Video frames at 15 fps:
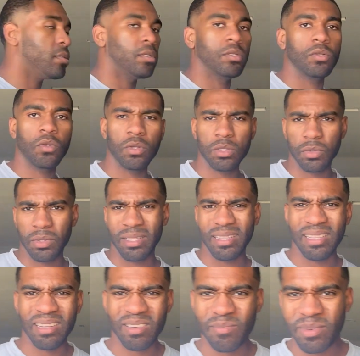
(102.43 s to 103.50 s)
The doors were a
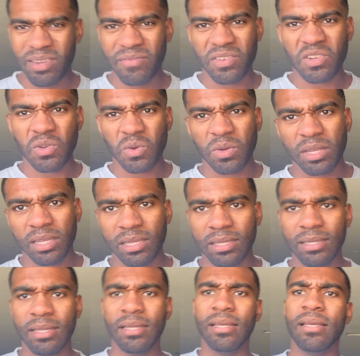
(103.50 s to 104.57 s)
little bit of
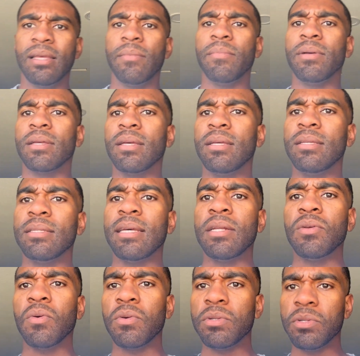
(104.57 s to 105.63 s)
annoying because I'd
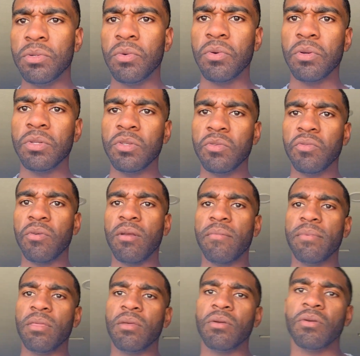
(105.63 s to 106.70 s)
order doors
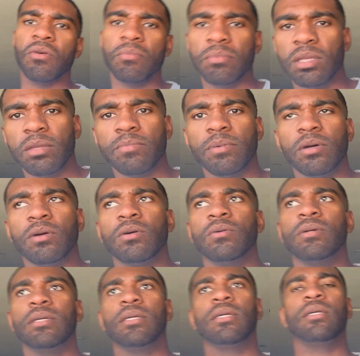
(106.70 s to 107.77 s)
from either Home Depot
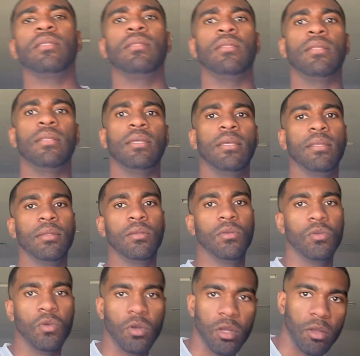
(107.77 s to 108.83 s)
and either the
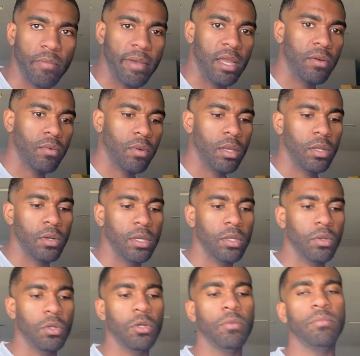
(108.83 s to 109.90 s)
door would come back wrong, or I
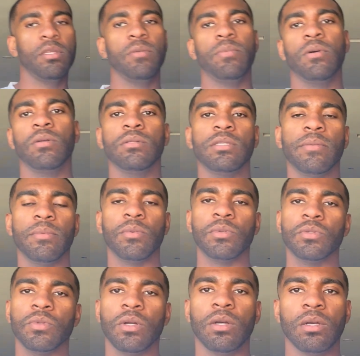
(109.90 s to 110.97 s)
go to Home Depot and something
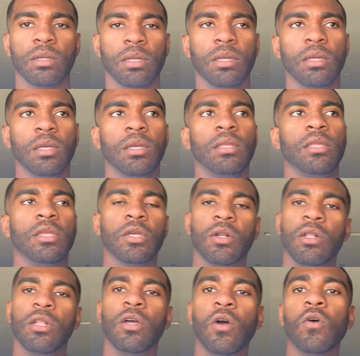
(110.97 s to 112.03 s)
was wrong. Then you go
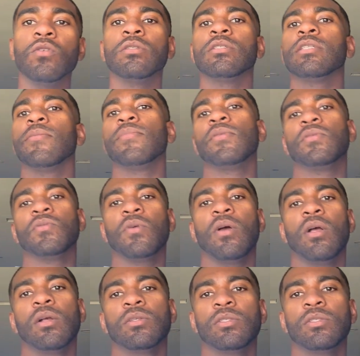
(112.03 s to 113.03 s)
to Lowe's and something's wrong.